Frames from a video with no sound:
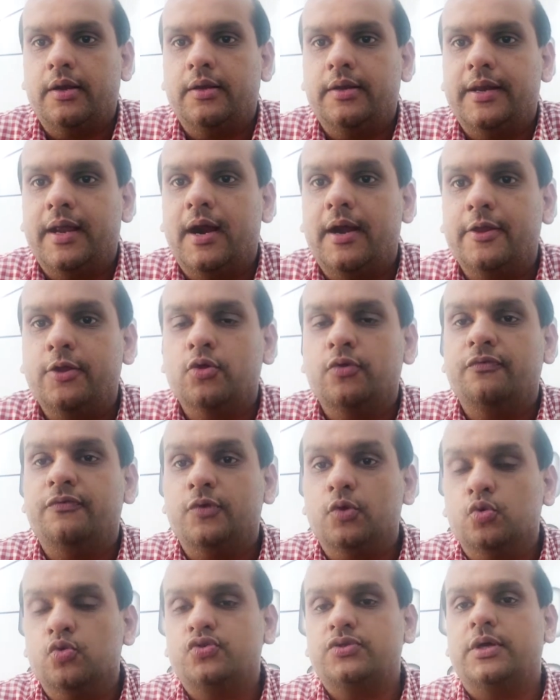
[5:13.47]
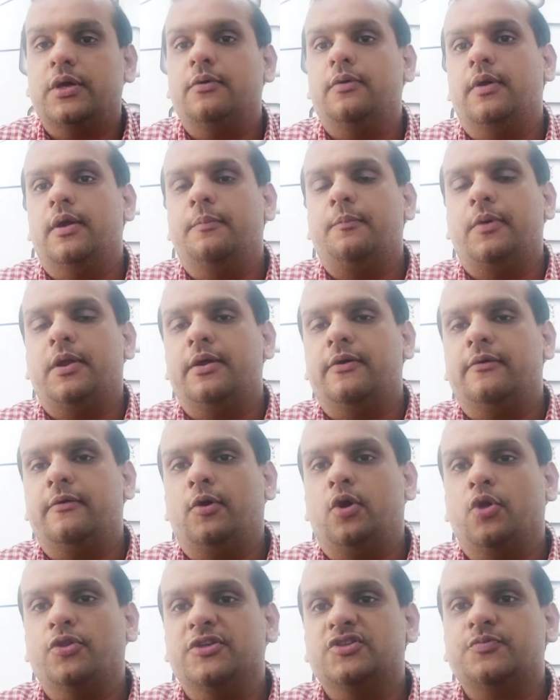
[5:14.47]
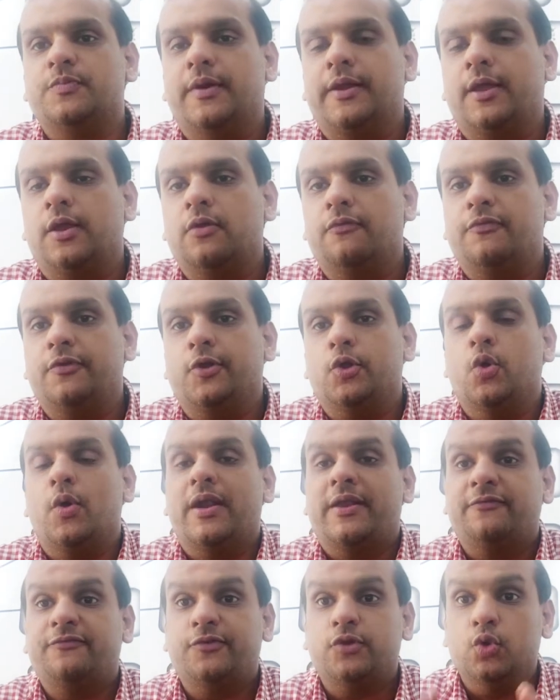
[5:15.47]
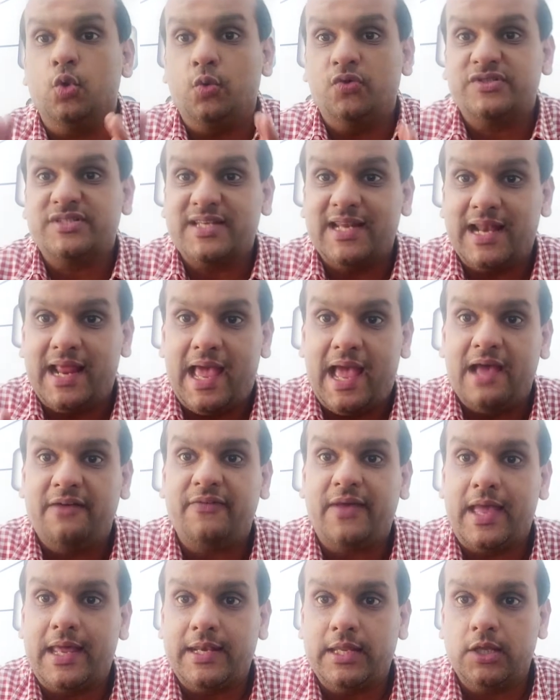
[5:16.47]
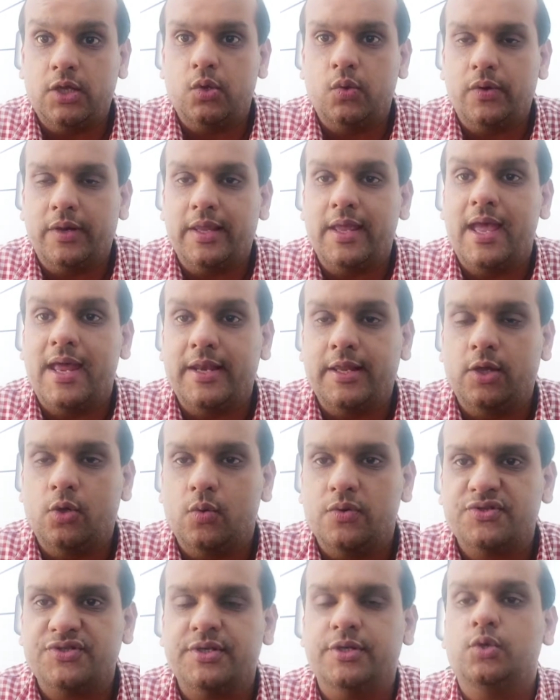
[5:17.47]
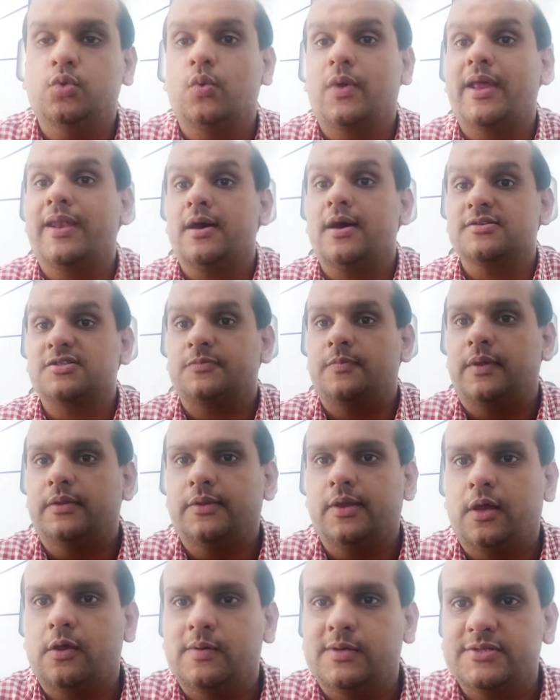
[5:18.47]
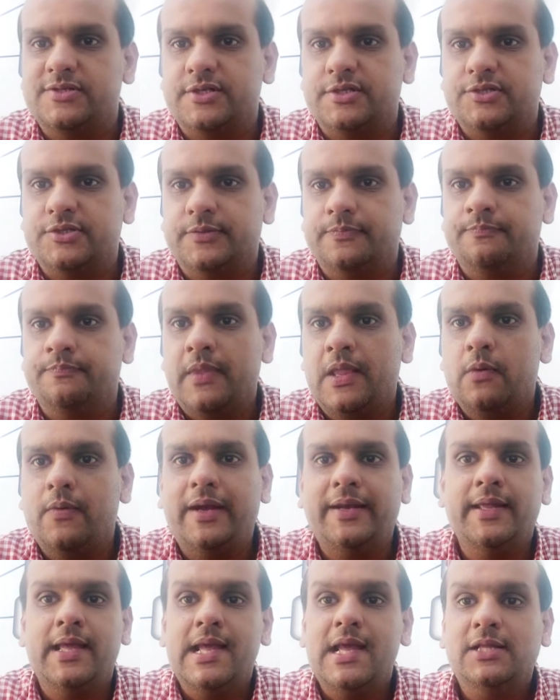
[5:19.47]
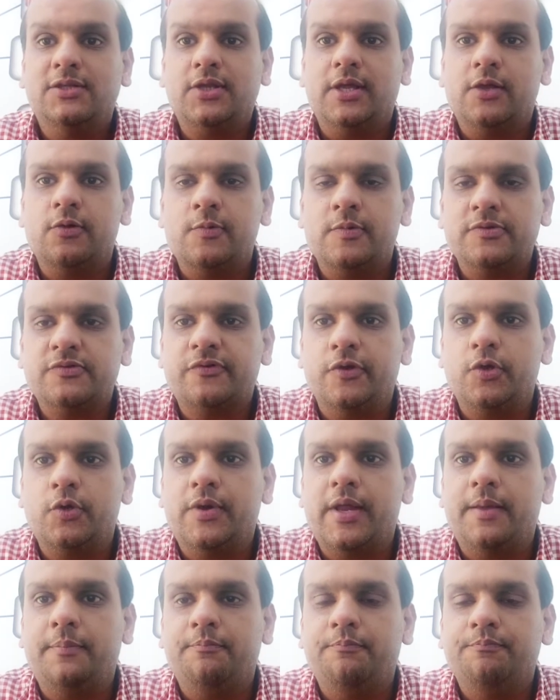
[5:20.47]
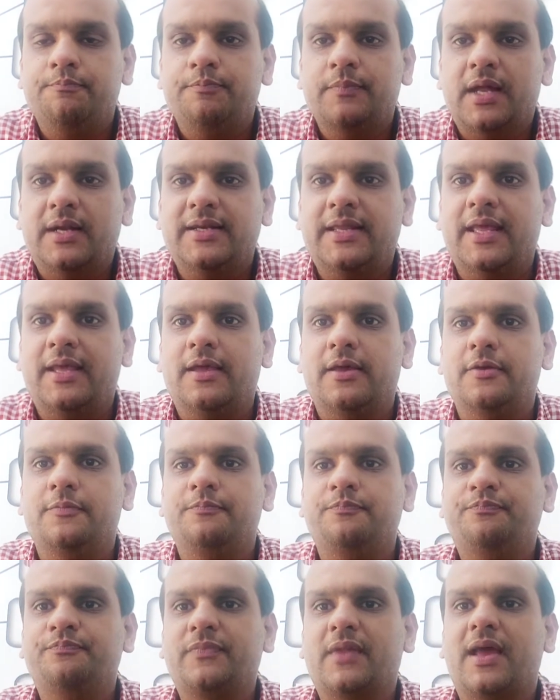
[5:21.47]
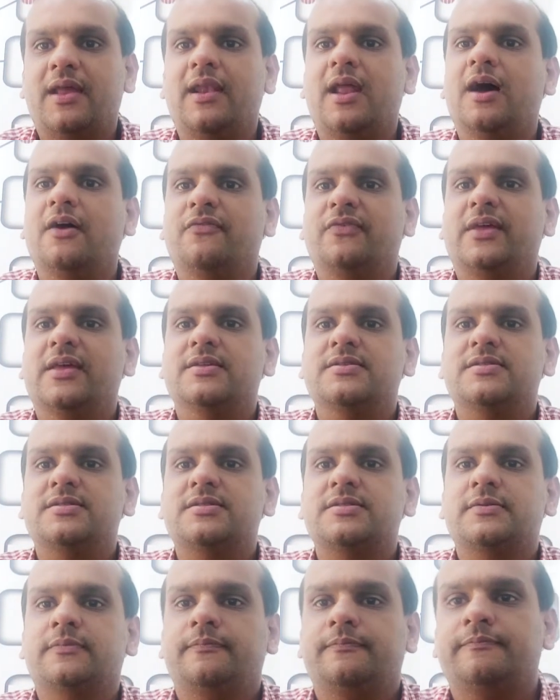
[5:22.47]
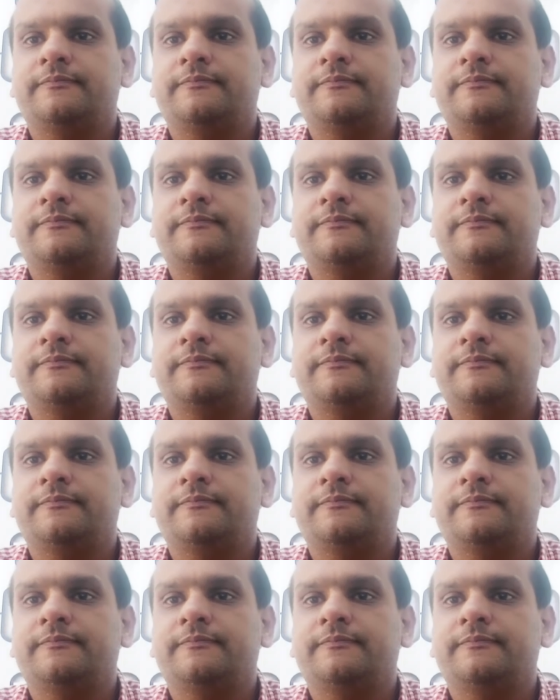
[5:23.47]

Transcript: regarding your views on this particular video, and if you still have any query, any question, you can ask me in the comment section, right? Thank you very much for your time. Take care. Allah Hafiz.